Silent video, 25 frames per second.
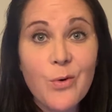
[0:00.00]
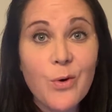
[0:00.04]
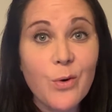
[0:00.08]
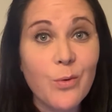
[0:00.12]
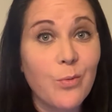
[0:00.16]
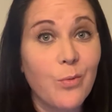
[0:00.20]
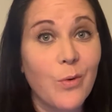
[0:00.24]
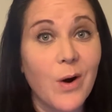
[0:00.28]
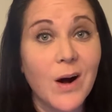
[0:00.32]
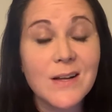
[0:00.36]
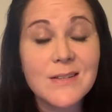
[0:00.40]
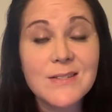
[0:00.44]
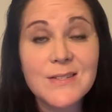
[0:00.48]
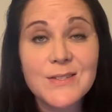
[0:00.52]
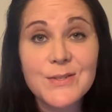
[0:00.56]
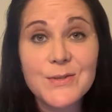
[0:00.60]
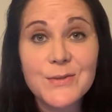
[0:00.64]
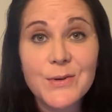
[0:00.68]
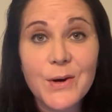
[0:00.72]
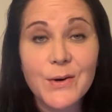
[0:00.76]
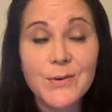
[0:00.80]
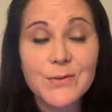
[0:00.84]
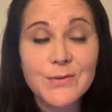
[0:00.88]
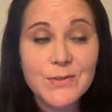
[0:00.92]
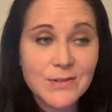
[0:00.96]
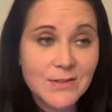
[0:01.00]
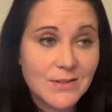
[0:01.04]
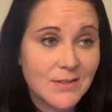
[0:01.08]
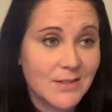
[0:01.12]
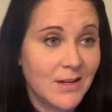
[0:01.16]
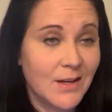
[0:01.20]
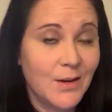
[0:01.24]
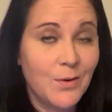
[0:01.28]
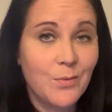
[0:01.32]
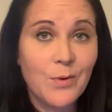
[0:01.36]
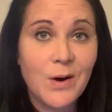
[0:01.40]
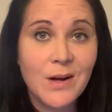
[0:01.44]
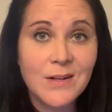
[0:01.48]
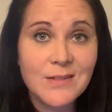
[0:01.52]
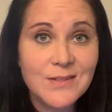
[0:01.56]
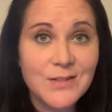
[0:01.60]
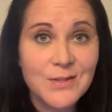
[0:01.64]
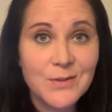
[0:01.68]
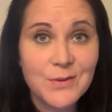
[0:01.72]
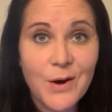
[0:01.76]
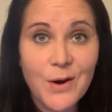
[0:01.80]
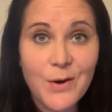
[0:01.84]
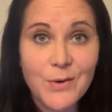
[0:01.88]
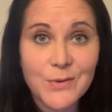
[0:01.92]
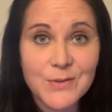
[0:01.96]
or wants new hosts, it wants
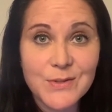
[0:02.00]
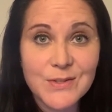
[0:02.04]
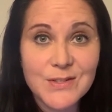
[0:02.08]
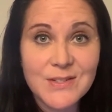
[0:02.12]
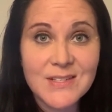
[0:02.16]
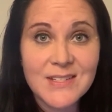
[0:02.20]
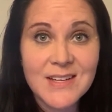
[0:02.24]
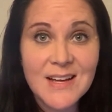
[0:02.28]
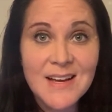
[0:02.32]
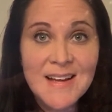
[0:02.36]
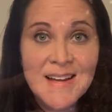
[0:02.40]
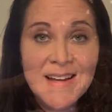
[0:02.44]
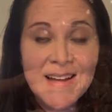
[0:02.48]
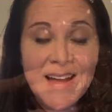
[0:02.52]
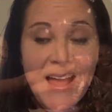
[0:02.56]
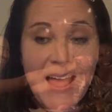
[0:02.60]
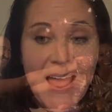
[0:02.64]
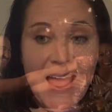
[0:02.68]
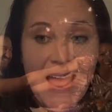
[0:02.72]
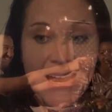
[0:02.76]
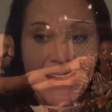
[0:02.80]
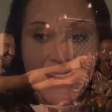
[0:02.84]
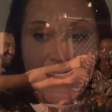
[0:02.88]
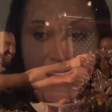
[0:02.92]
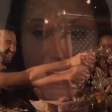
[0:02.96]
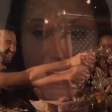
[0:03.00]
new hosts. And